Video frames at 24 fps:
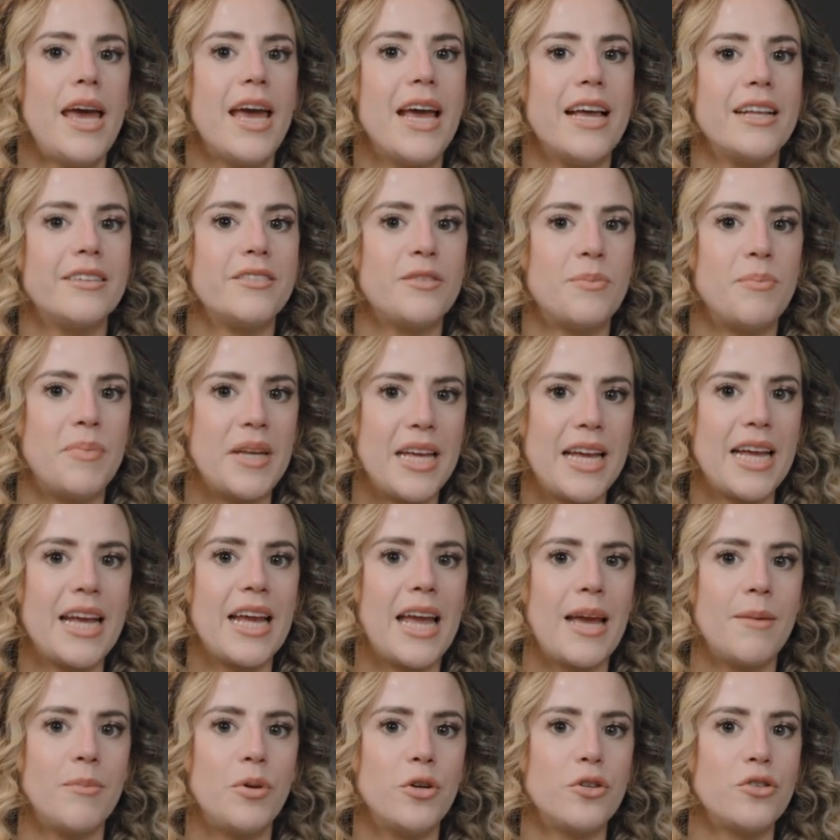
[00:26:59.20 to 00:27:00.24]
It's being
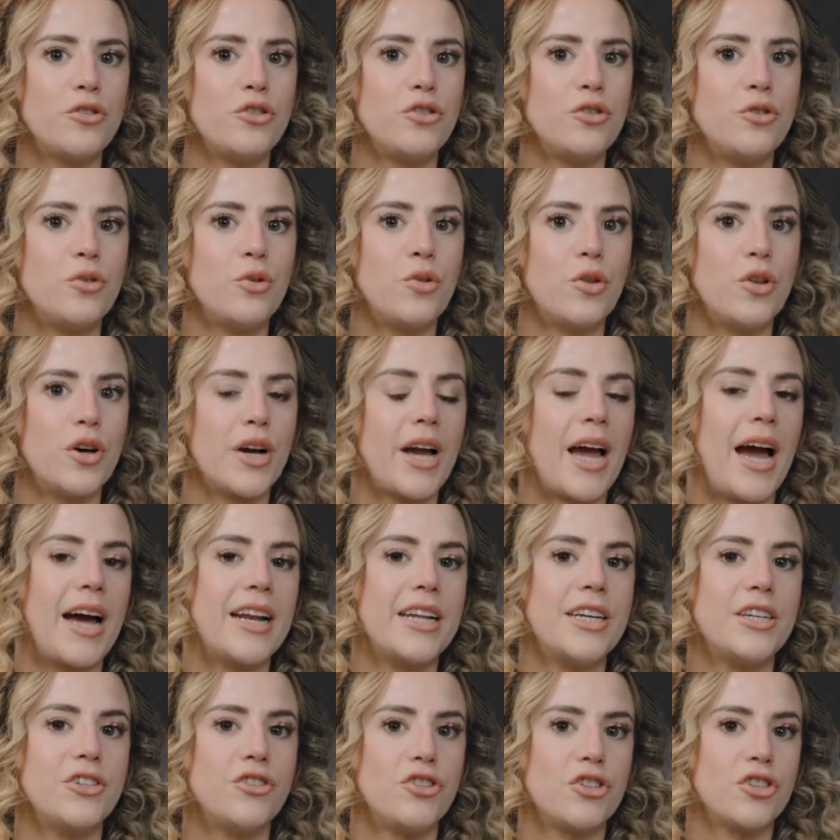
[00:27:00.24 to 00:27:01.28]
able to look
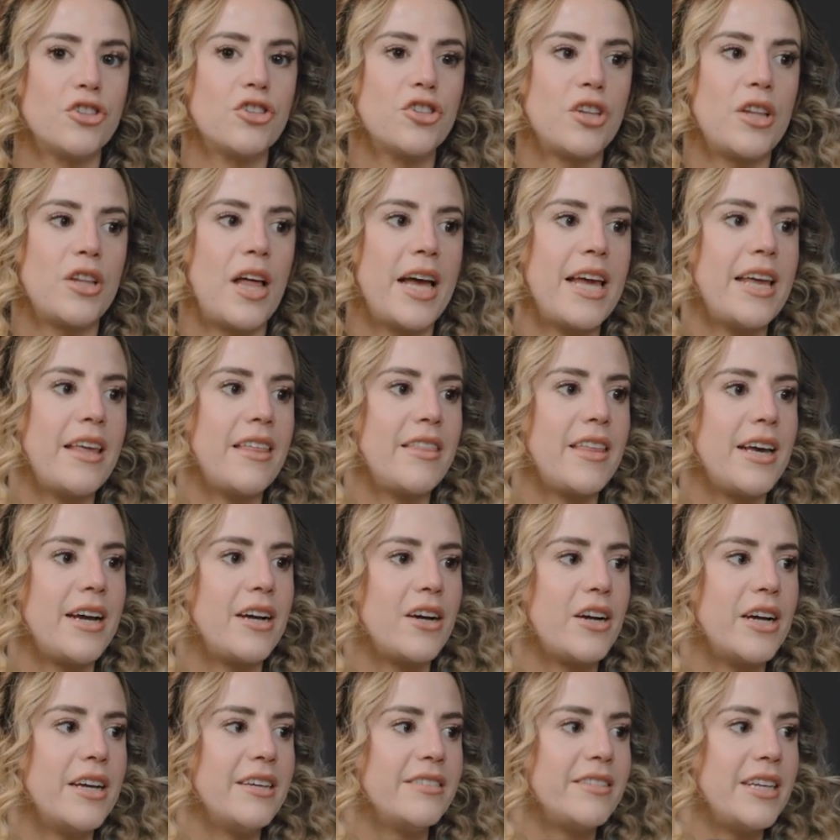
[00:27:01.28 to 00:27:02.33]
at it just like
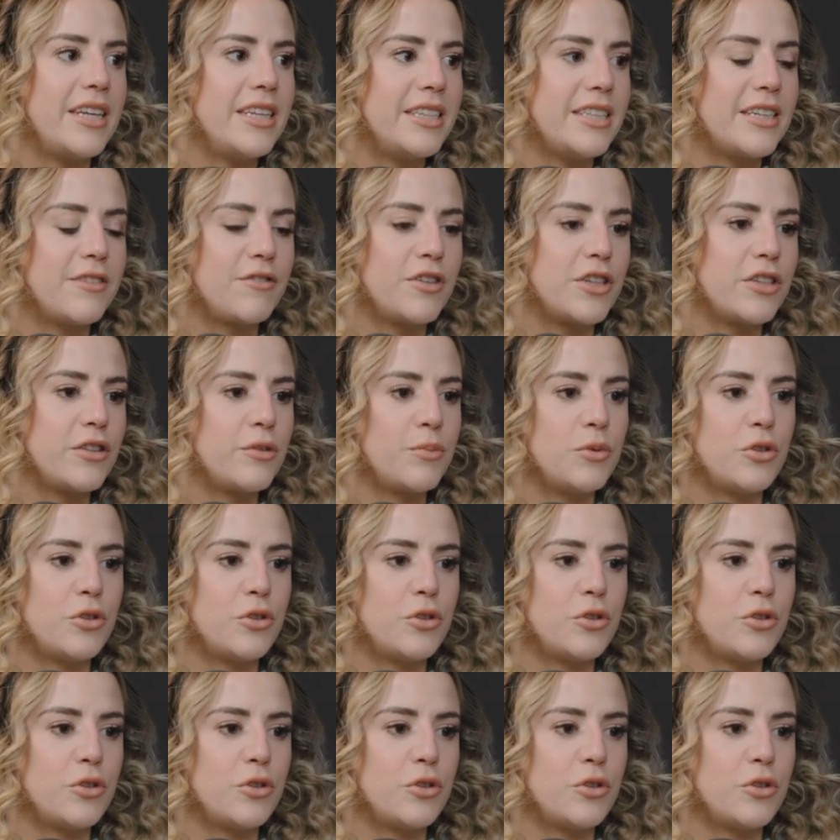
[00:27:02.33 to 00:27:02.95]
there is a difference